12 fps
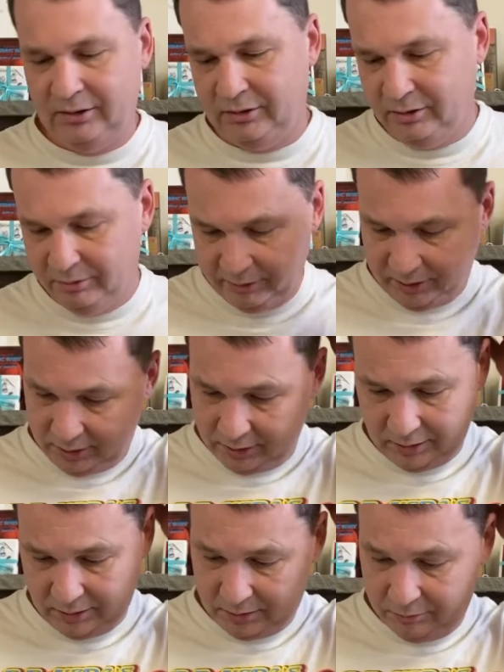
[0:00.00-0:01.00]
doing
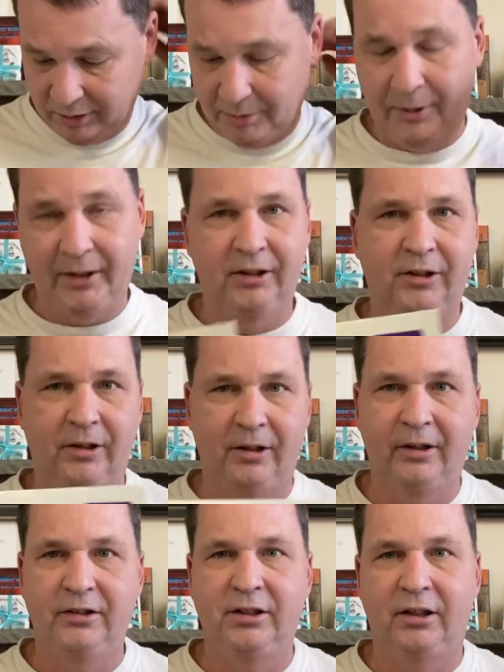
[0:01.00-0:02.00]
uh, While My
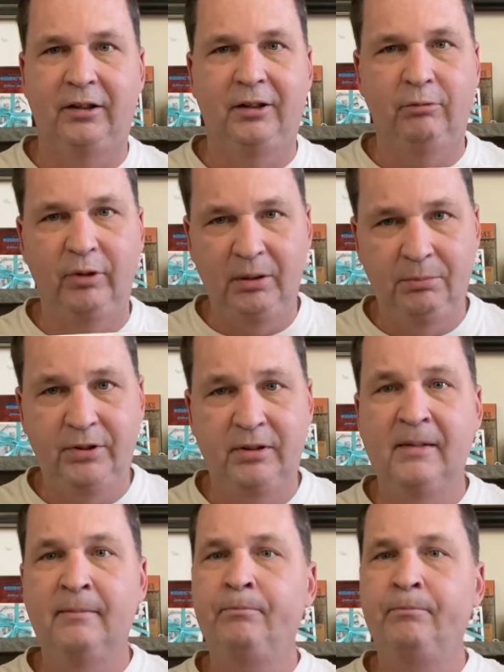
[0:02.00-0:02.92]
Guitar Gently Weeps.